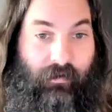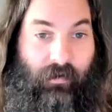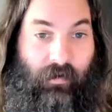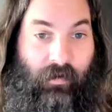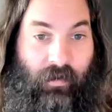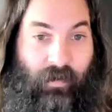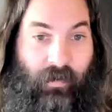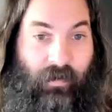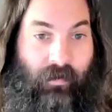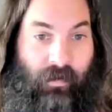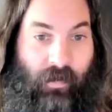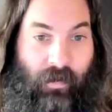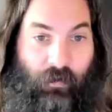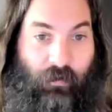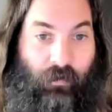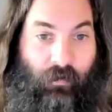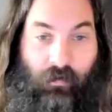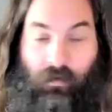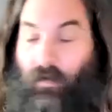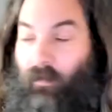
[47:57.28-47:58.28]
of an
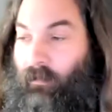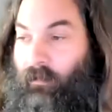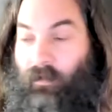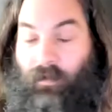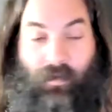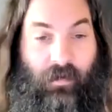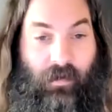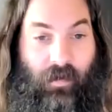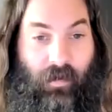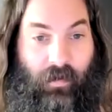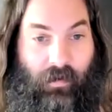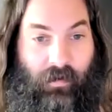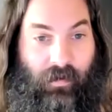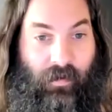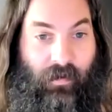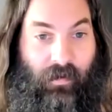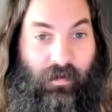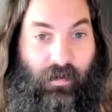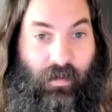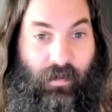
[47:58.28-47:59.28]
international conference that is
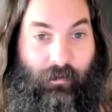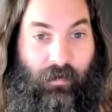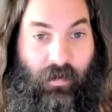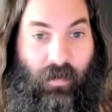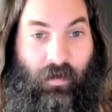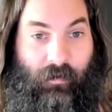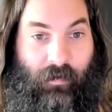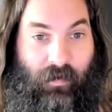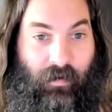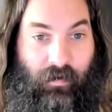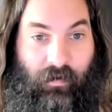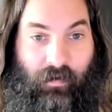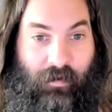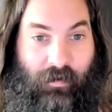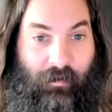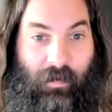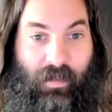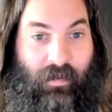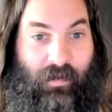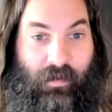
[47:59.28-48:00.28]
in the same time zone
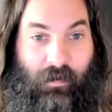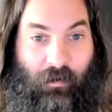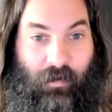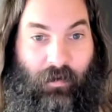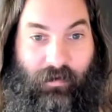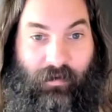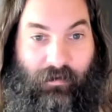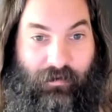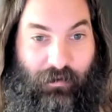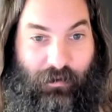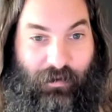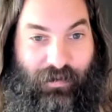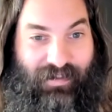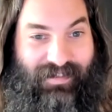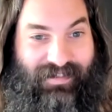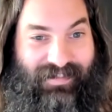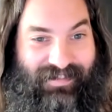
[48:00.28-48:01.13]
as me. It's wonderful.